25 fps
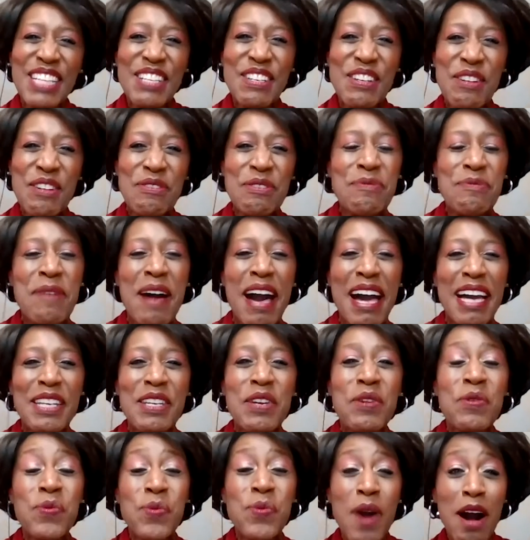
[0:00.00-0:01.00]
Hello,
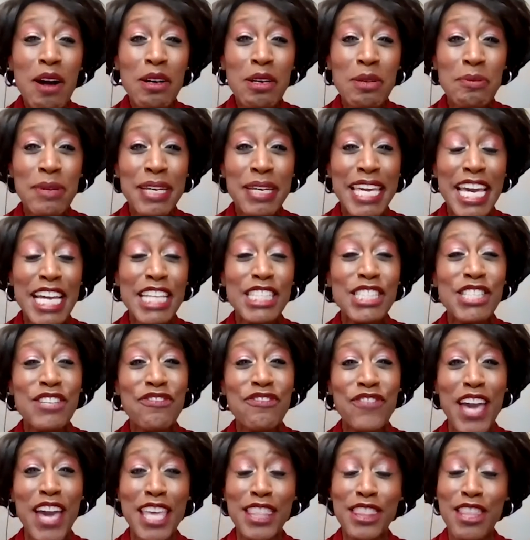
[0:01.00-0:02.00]
everybody. Welcome again
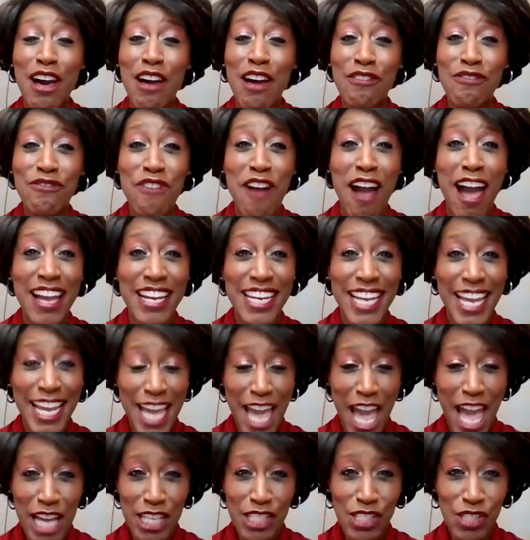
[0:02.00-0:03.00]
to Faith on
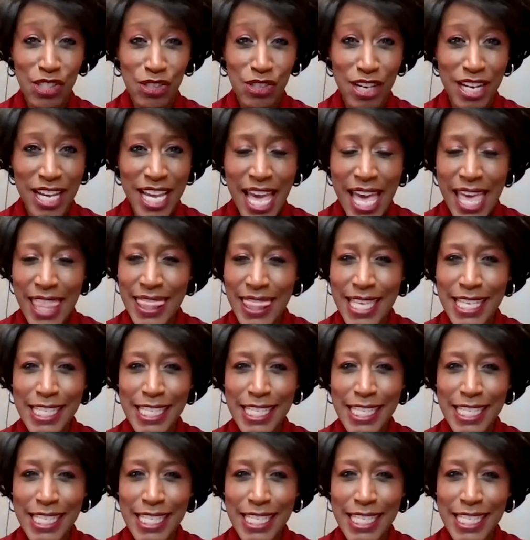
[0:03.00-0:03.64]
Friday Extra.